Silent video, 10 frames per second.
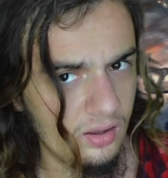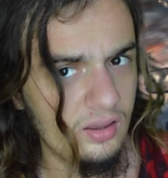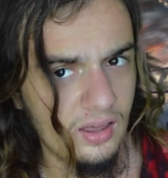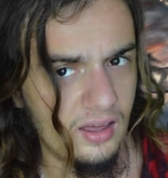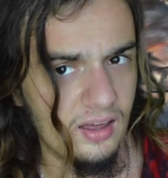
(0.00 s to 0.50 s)

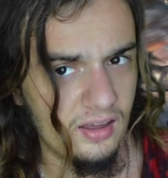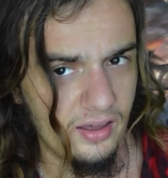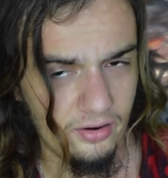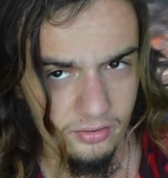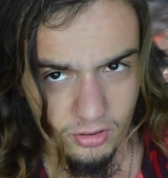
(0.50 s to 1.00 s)
Yeah, I
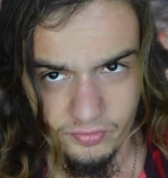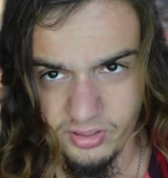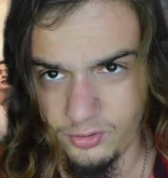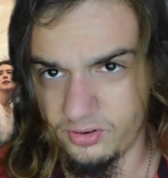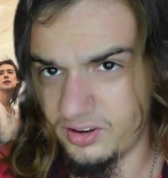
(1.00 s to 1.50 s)
don't know if they
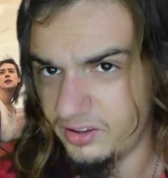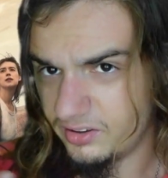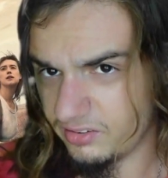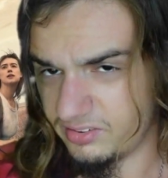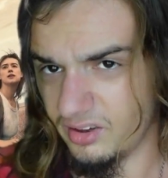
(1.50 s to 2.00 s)
were getting
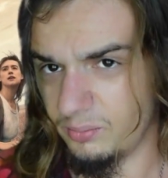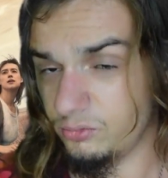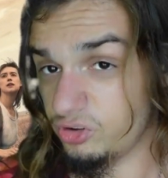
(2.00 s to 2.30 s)
into some